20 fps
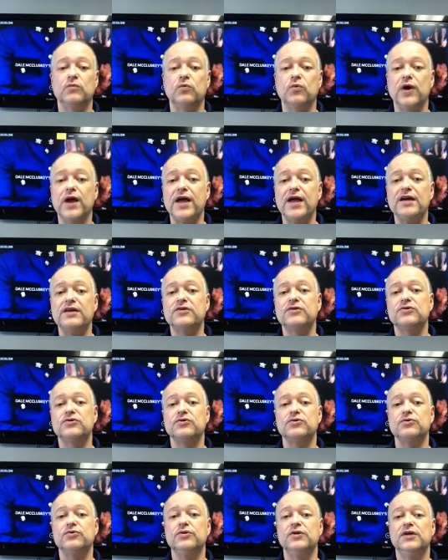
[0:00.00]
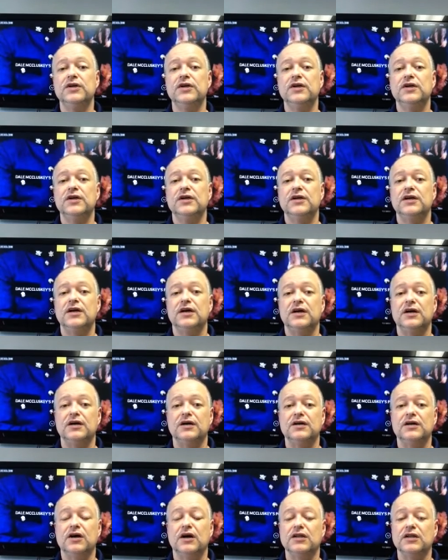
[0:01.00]
way to
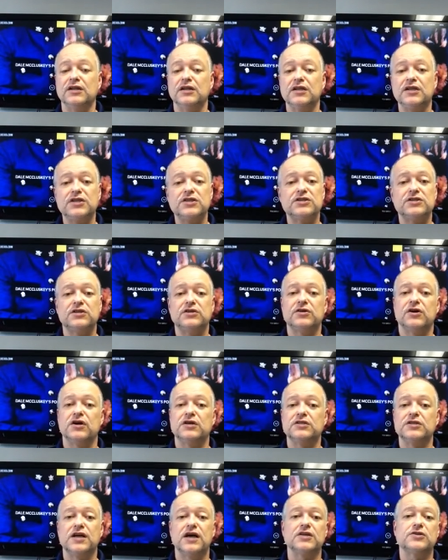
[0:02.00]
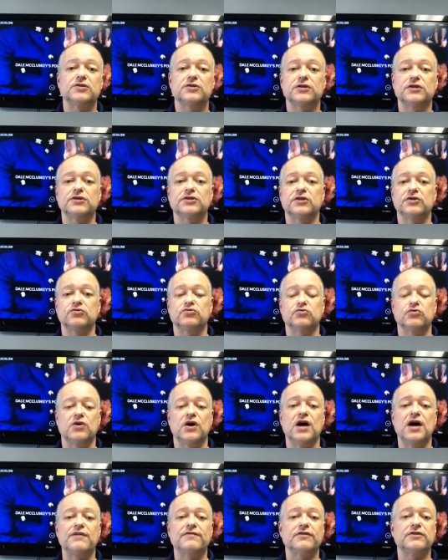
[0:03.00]
unleash the dog's naturalistic
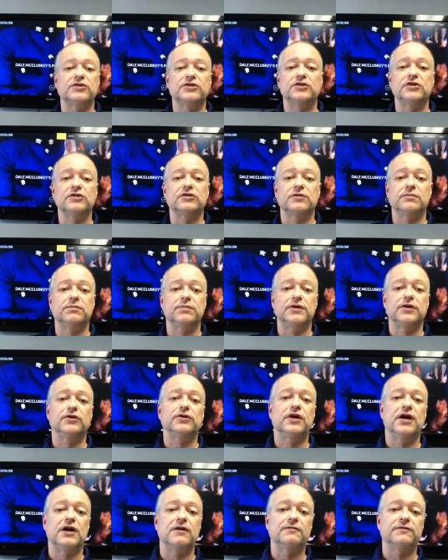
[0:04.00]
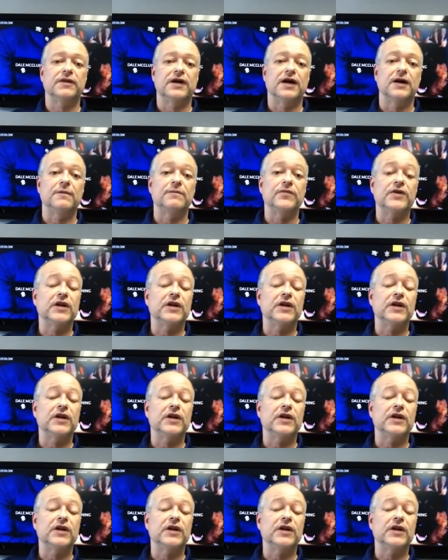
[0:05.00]
drive as you start to build off that.